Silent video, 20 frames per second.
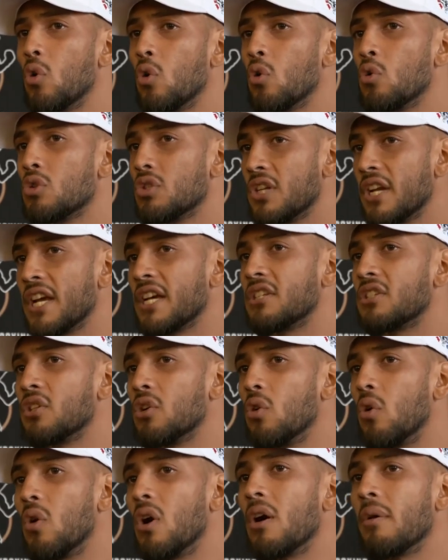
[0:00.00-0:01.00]
who's next to
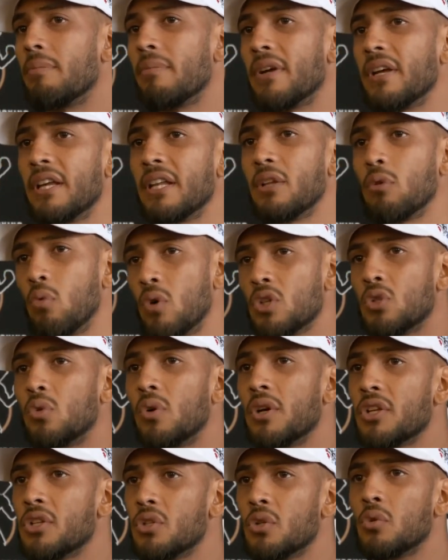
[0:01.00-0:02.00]
go up in the
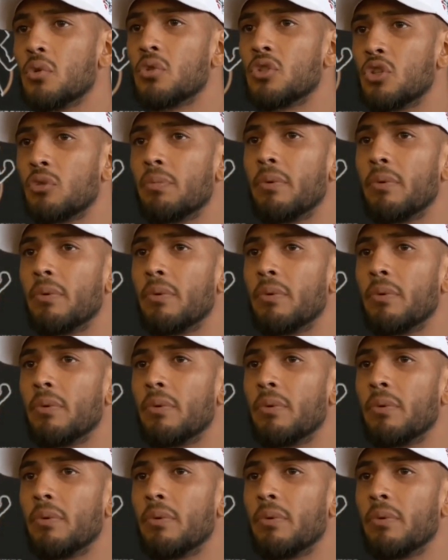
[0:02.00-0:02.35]
122 super